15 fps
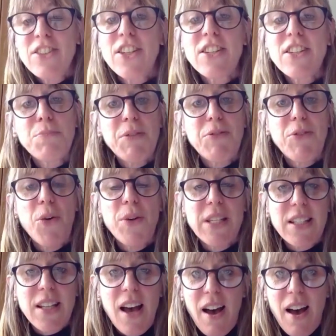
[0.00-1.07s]
Just before we
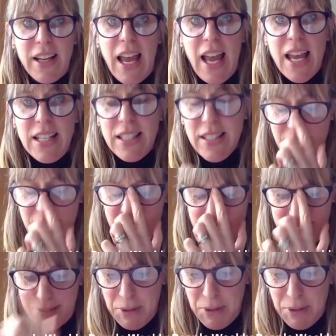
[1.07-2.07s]
start and get into this,